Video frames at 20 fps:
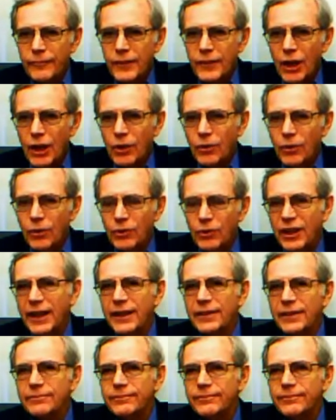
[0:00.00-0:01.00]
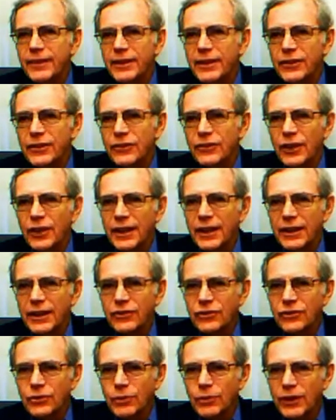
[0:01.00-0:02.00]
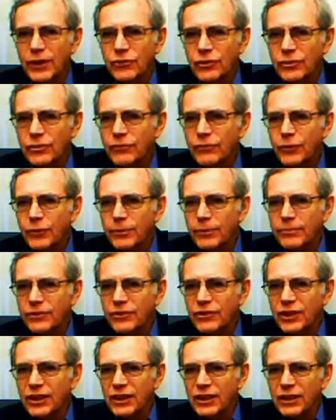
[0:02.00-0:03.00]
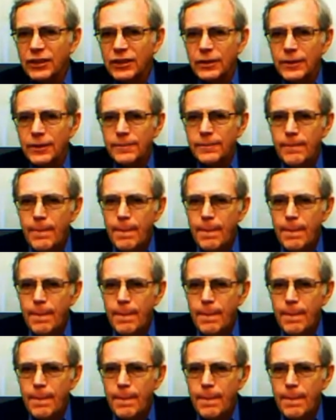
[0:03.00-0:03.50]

Okay, here's our next question from Dean.